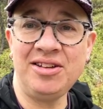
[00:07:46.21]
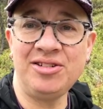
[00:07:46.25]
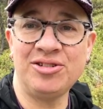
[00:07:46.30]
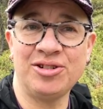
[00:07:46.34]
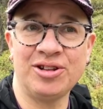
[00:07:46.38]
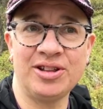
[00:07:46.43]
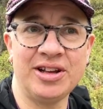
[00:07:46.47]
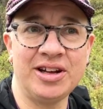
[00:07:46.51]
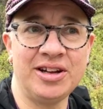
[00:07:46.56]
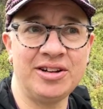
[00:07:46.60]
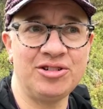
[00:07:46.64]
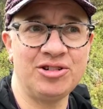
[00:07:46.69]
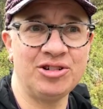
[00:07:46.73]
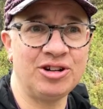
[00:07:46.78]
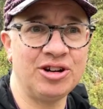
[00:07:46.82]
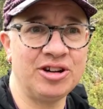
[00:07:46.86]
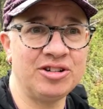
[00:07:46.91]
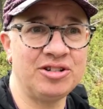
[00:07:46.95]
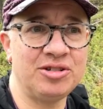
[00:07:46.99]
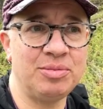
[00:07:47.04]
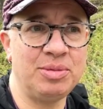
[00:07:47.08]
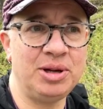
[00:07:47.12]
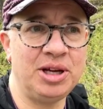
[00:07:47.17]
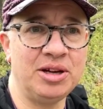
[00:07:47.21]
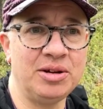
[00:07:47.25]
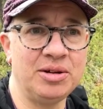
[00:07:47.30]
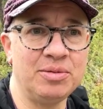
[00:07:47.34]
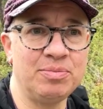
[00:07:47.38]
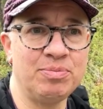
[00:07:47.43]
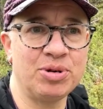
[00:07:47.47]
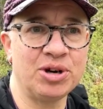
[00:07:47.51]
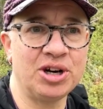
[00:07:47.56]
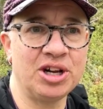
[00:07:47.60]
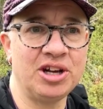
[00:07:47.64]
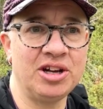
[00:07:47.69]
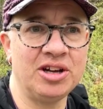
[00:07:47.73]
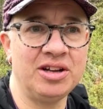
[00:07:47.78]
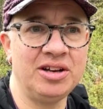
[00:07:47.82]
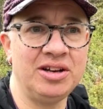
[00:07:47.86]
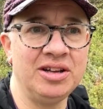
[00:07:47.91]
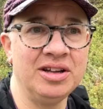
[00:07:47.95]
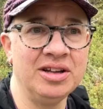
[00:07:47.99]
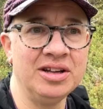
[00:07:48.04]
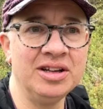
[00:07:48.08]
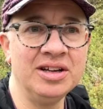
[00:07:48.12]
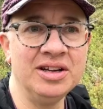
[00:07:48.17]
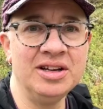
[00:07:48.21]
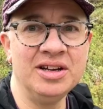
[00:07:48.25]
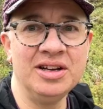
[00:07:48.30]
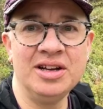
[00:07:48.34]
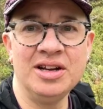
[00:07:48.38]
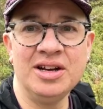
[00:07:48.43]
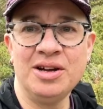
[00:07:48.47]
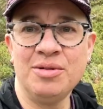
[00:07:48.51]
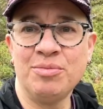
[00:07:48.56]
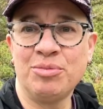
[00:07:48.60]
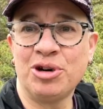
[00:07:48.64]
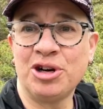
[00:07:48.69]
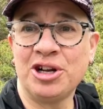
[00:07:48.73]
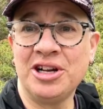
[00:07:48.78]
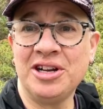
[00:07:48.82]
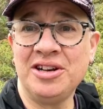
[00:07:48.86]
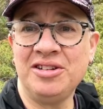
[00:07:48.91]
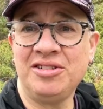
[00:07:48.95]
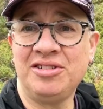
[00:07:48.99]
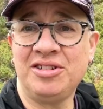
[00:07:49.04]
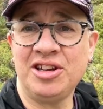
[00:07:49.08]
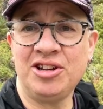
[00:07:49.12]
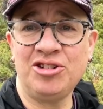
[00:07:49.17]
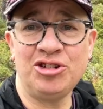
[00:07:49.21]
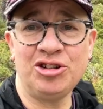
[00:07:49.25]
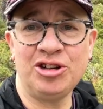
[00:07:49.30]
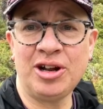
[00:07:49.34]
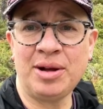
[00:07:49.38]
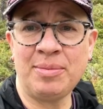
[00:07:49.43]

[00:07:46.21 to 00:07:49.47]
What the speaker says: So that turned out to be a pretty good decision.